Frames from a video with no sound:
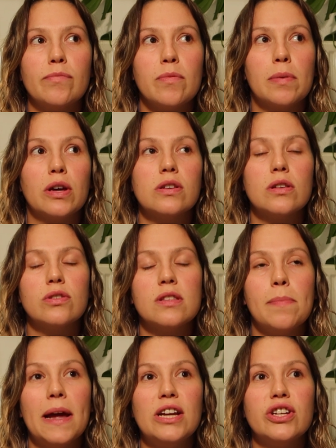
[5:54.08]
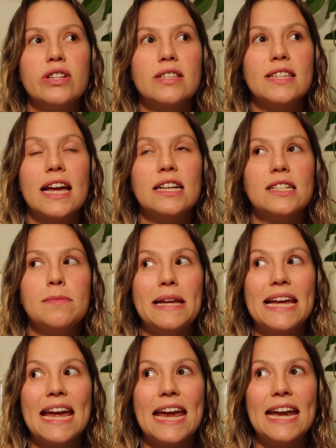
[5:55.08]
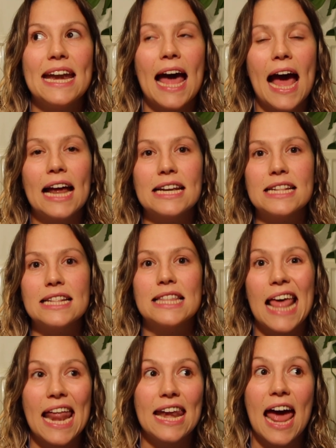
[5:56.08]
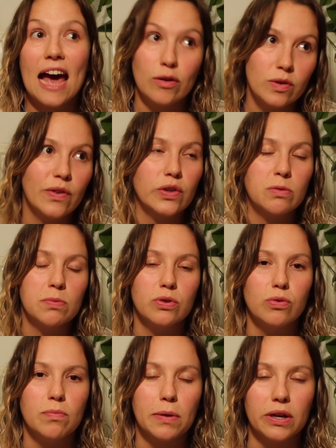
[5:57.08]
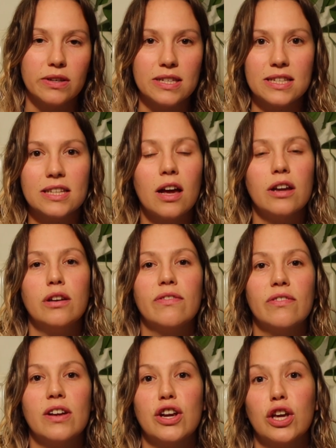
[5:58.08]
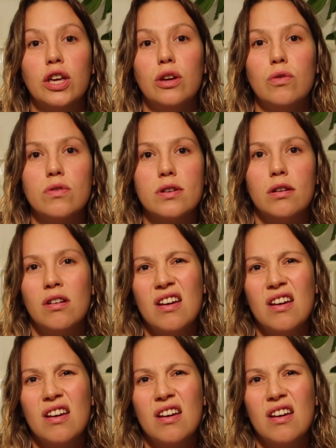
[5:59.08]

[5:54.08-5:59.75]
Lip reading: because lots of the patients tend to be in and then out of hospital because it's kind of an acute,